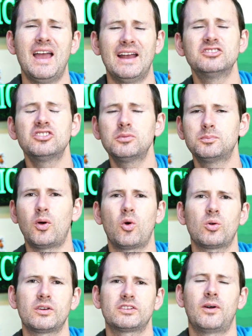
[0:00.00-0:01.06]
And it's just
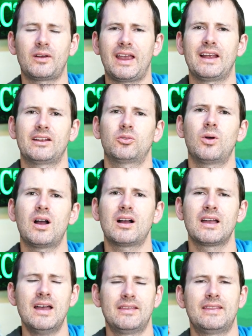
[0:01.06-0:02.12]
porous volcanic
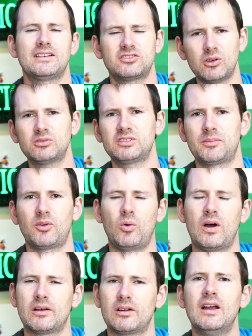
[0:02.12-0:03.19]
rock that soaks up the
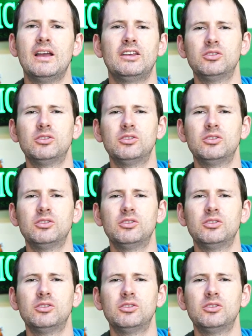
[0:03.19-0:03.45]
water.